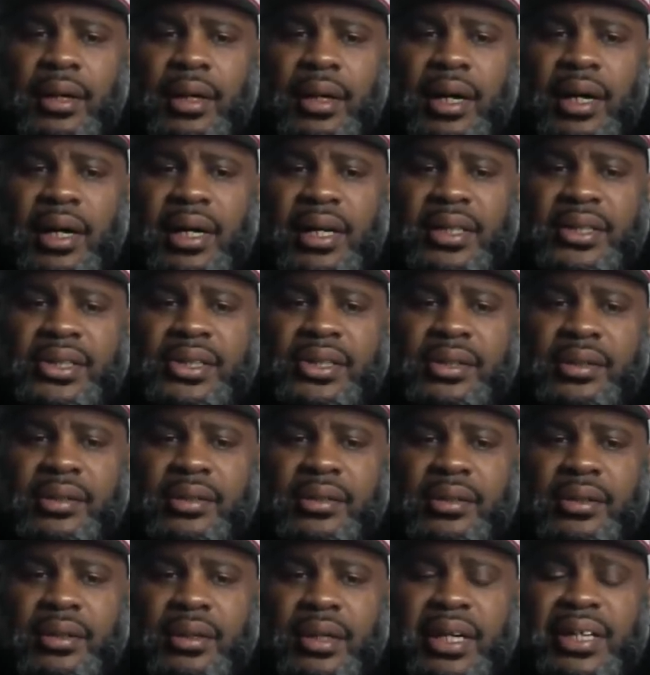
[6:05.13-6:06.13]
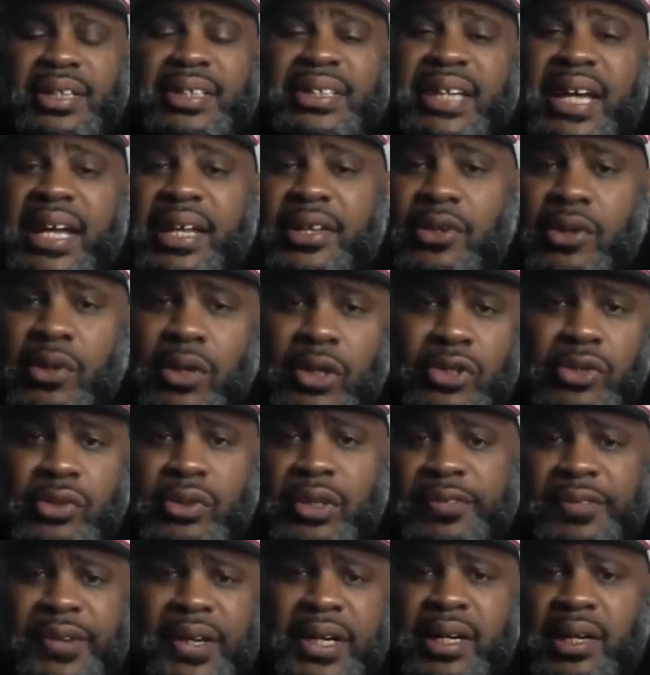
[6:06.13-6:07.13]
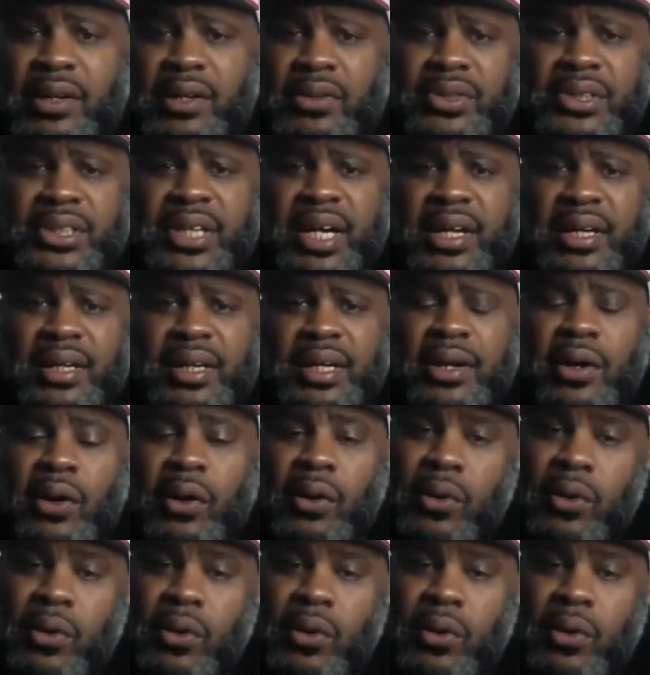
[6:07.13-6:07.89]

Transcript: us continue to do the videos daily?